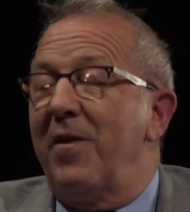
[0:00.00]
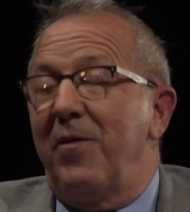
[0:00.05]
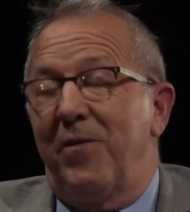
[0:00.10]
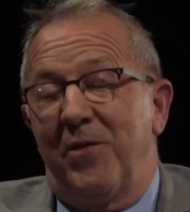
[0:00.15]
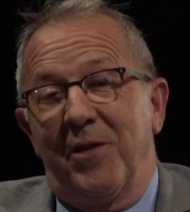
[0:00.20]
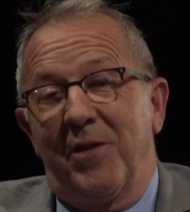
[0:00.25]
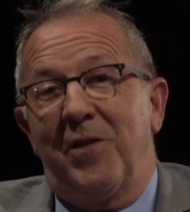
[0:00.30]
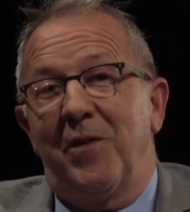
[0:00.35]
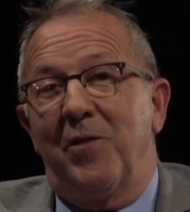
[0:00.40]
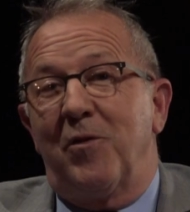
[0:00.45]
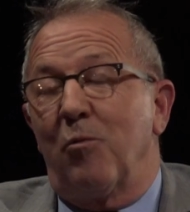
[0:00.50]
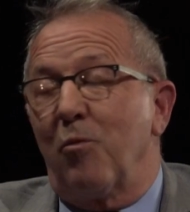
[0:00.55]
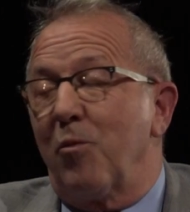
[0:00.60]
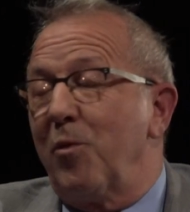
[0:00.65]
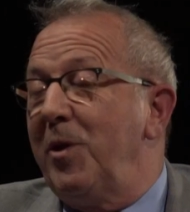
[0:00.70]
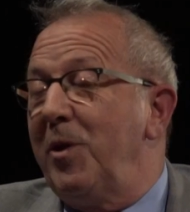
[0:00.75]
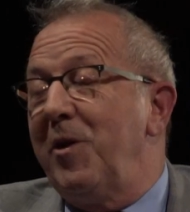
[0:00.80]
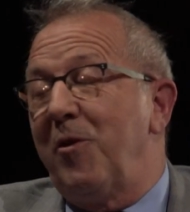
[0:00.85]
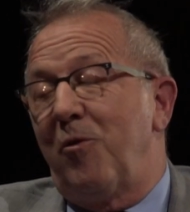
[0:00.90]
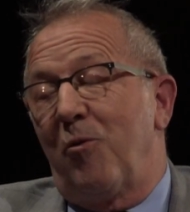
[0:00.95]
This is a
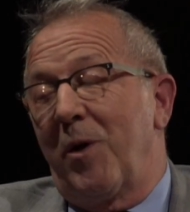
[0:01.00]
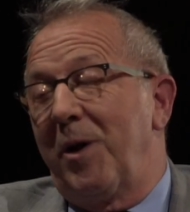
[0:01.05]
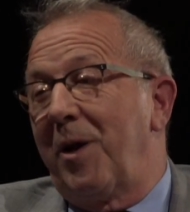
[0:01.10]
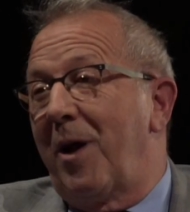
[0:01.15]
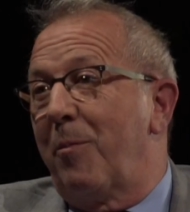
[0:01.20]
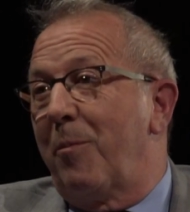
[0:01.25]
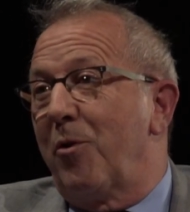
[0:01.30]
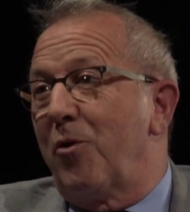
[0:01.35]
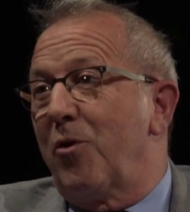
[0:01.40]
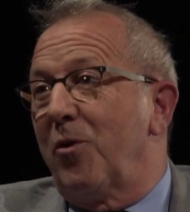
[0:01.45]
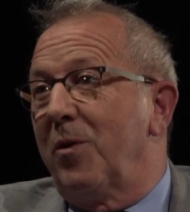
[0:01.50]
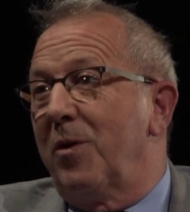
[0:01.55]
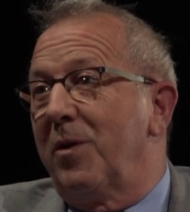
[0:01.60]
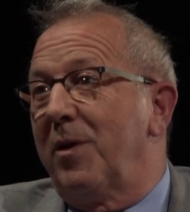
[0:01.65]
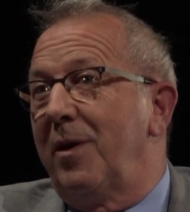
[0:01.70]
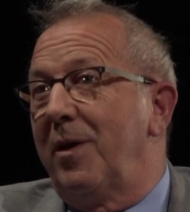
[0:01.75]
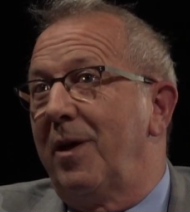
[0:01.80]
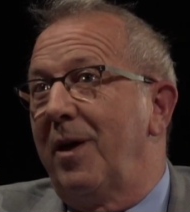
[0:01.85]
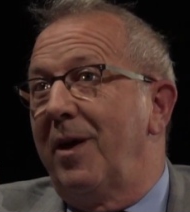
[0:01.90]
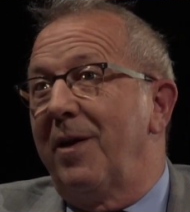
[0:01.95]
really great
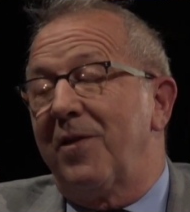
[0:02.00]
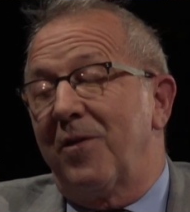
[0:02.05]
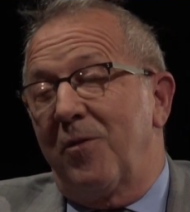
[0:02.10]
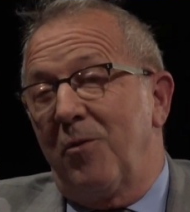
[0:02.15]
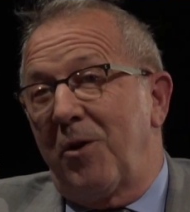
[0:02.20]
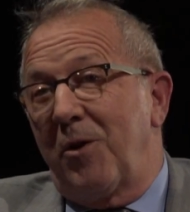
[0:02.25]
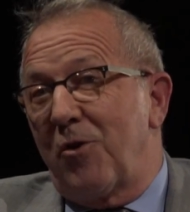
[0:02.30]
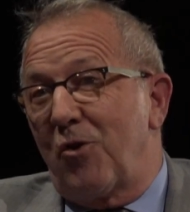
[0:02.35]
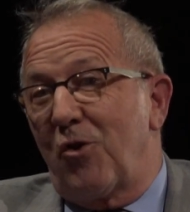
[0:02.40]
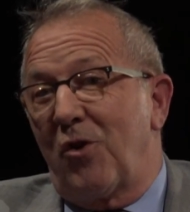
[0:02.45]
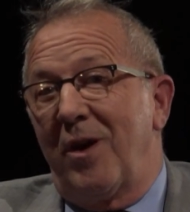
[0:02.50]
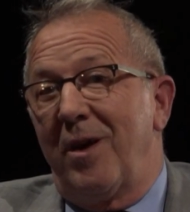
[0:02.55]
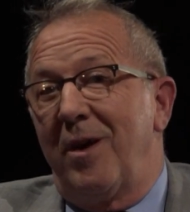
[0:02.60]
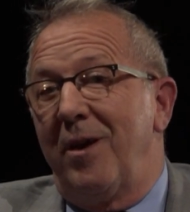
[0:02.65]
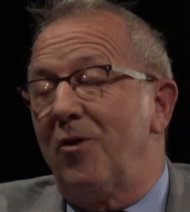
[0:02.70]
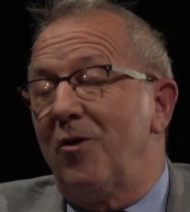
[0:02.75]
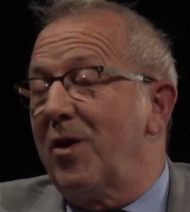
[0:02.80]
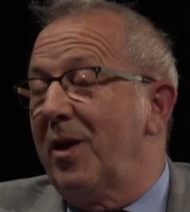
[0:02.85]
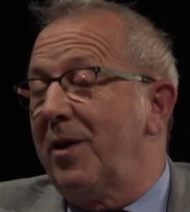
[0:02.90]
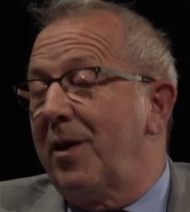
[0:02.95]
opportunity. It's going to
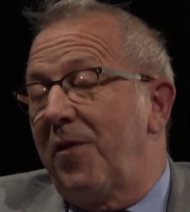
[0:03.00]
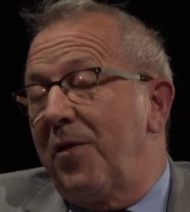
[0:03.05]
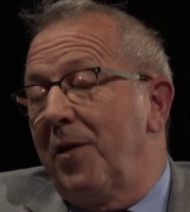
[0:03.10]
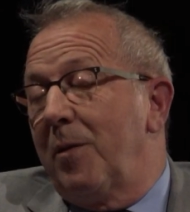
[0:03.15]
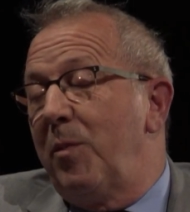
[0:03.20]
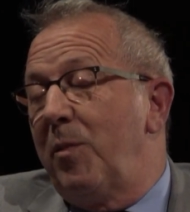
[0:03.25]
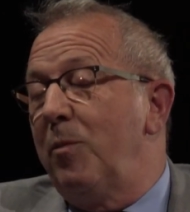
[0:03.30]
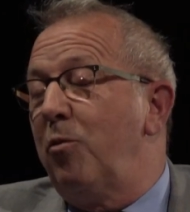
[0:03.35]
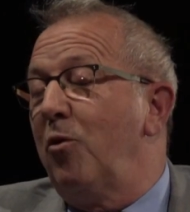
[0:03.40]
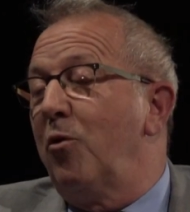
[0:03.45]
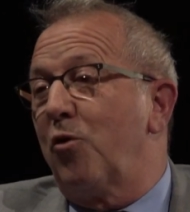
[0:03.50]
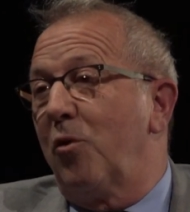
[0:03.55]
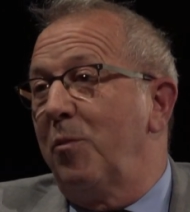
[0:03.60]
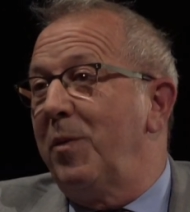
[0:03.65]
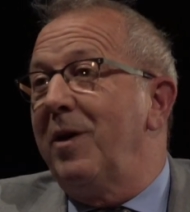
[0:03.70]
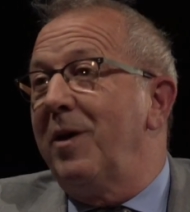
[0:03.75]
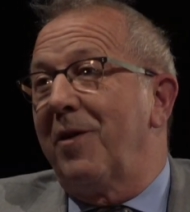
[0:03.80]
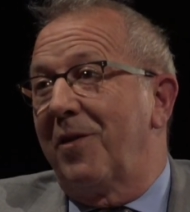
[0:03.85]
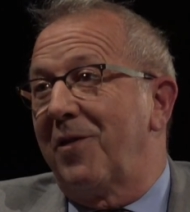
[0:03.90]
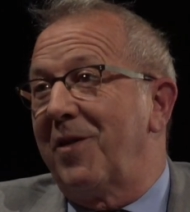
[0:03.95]
change, and I think people should
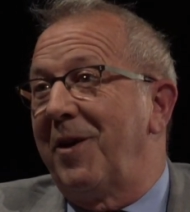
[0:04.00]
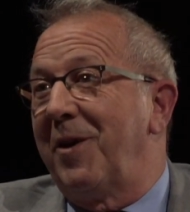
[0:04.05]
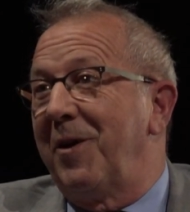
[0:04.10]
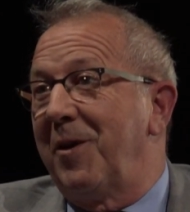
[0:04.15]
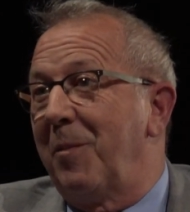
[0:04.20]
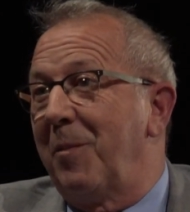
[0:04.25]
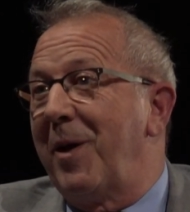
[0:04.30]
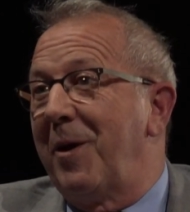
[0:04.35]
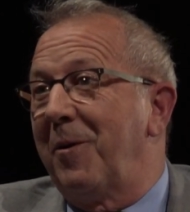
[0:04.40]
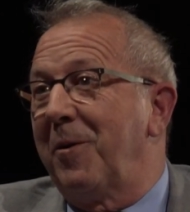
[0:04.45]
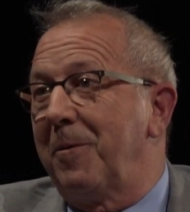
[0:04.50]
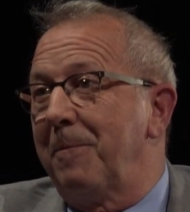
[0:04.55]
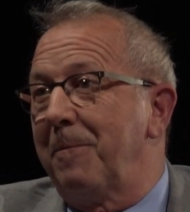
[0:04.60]
be excited about it.